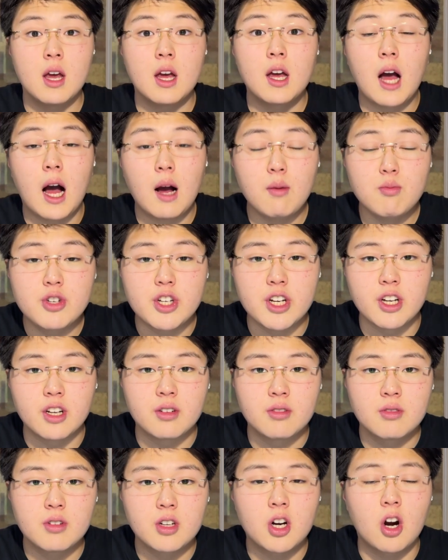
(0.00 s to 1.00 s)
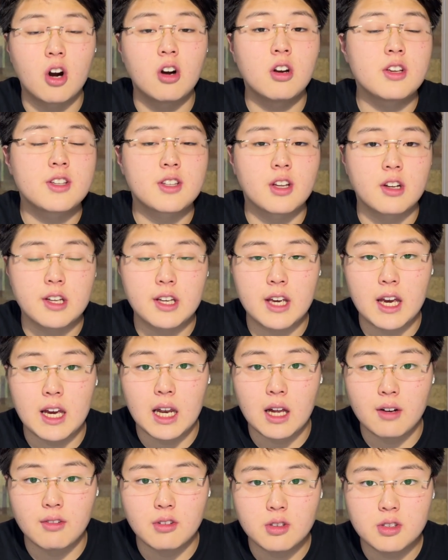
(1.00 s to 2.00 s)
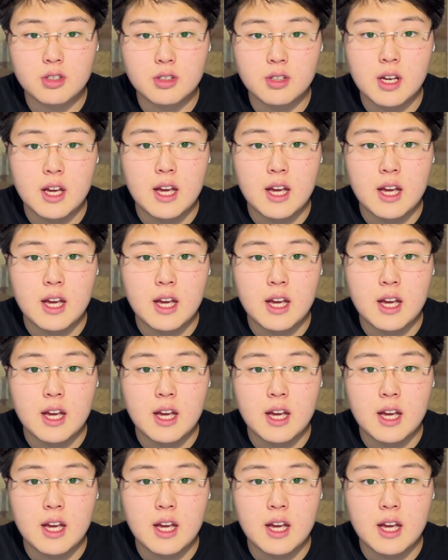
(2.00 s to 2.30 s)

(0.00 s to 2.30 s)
I'm Jin, currently studying A-levels,